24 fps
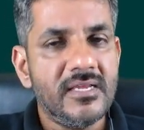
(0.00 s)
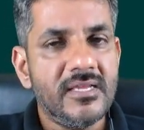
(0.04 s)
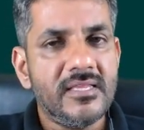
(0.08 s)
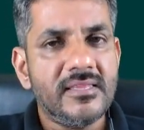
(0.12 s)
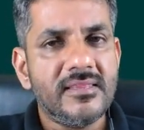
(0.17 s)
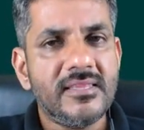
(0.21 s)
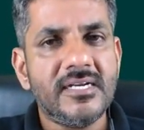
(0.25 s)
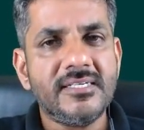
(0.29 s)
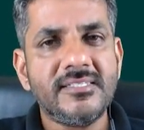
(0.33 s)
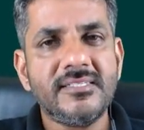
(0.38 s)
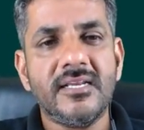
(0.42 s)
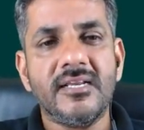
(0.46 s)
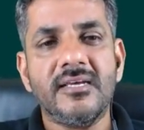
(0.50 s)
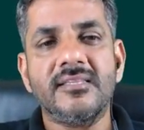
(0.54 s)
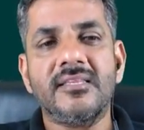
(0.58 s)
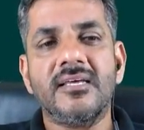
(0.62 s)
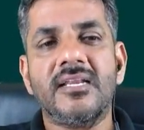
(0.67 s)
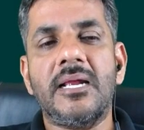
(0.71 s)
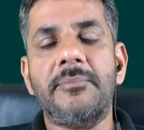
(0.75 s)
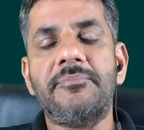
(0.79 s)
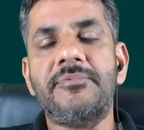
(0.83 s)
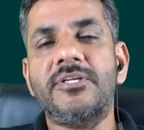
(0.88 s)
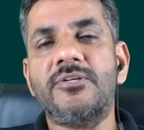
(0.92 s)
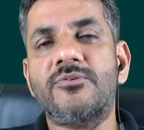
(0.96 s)
That's another
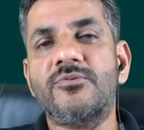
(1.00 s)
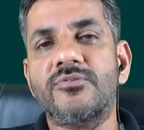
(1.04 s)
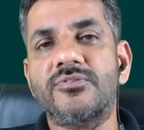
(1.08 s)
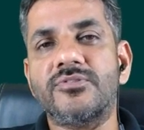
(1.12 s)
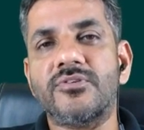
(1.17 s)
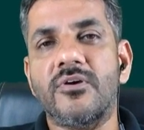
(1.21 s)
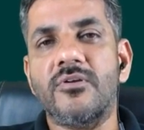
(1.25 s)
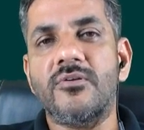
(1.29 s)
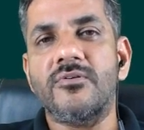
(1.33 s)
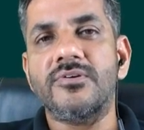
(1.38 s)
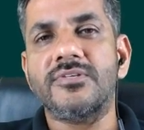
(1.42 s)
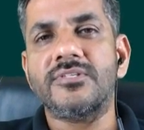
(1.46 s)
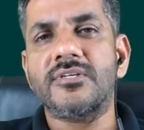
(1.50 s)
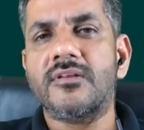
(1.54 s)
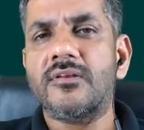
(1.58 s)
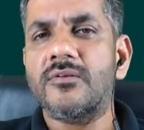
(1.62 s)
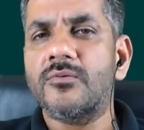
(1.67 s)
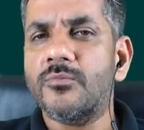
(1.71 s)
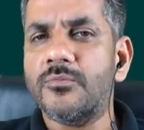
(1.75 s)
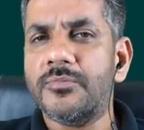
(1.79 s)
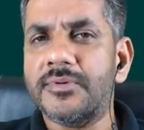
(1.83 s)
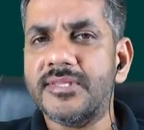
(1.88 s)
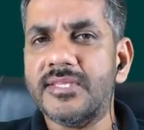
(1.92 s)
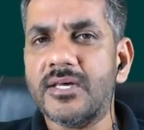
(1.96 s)
aptitude solution
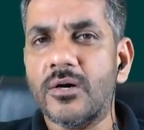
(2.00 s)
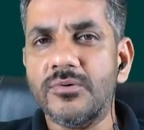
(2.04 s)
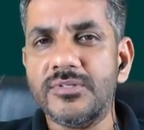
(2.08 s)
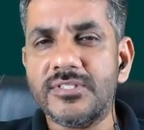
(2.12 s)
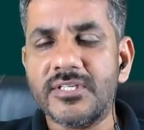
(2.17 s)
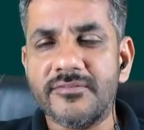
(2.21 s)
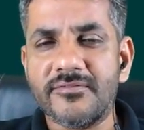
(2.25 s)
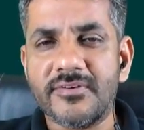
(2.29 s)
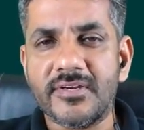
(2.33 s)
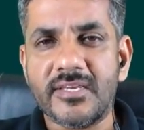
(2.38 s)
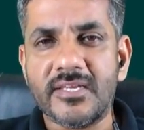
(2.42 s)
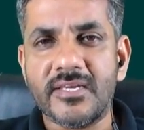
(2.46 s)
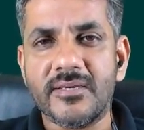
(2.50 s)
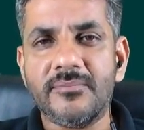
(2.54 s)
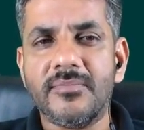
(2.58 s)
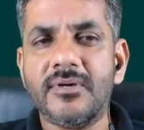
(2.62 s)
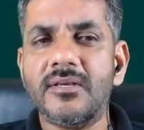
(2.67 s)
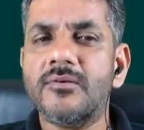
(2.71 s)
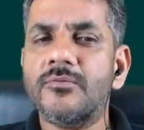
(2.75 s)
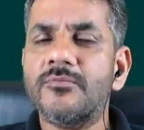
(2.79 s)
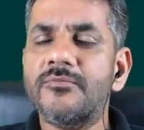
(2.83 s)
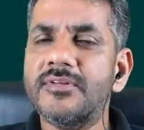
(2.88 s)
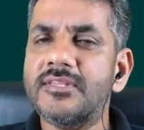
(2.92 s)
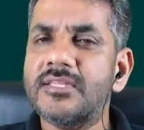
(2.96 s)
without a variable,
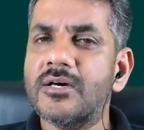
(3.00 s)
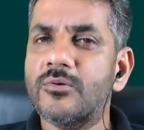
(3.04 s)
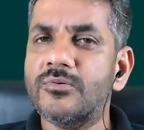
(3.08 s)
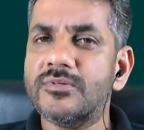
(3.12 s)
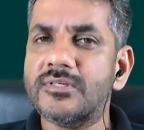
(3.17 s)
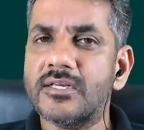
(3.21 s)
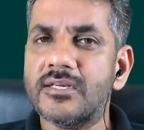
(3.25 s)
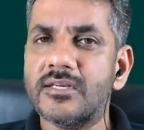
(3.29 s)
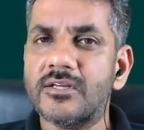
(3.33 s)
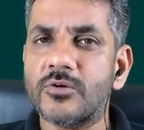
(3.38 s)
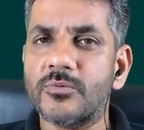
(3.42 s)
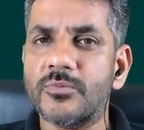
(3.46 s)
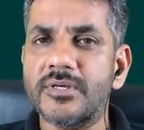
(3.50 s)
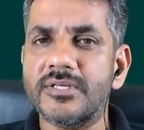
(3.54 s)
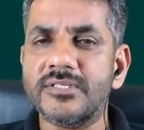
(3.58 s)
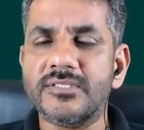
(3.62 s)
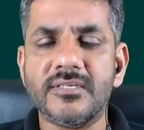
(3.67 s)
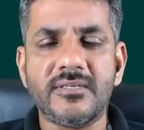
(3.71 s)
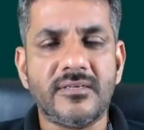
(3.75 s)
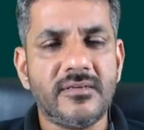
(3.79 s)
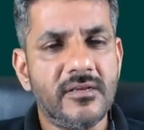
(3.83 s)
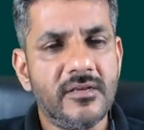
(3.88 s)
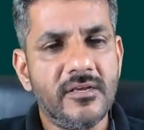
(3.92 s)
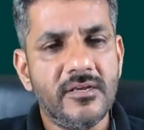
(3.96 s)
without an equation.